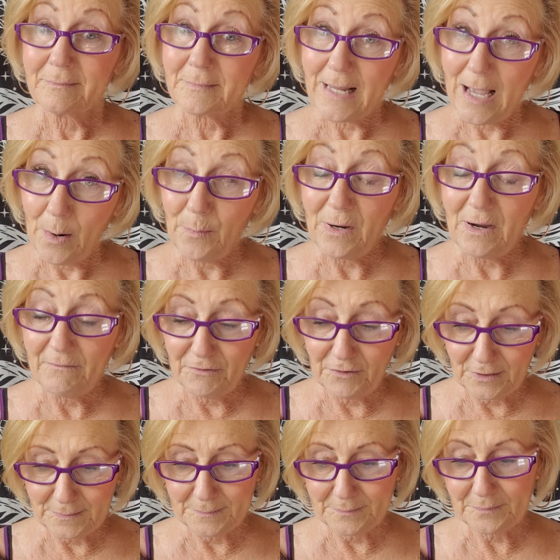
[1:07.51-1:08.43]

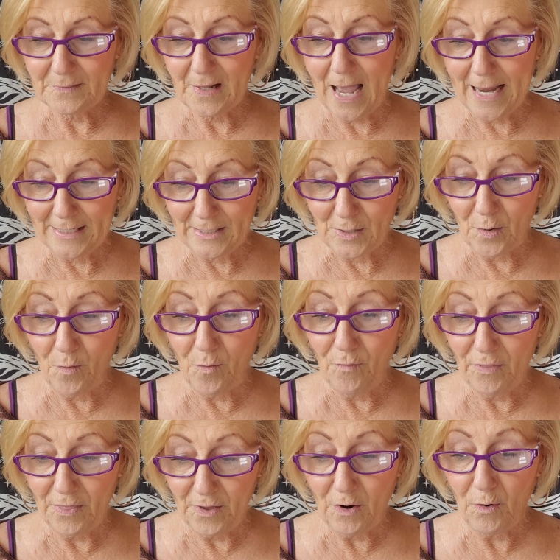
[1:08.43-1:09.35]
However, I know
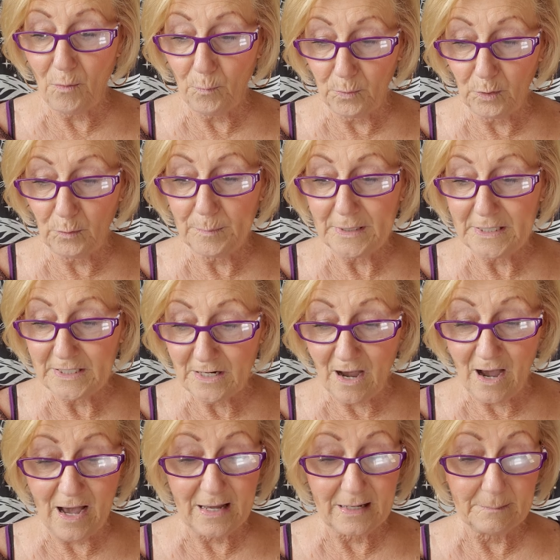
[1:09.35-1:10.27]
there will be
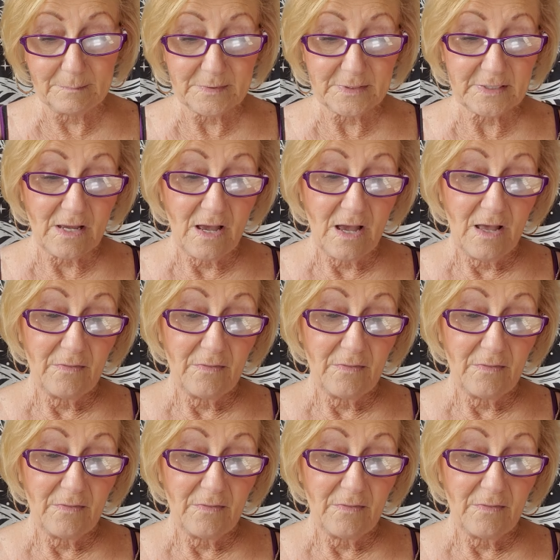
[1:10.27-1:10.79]
times,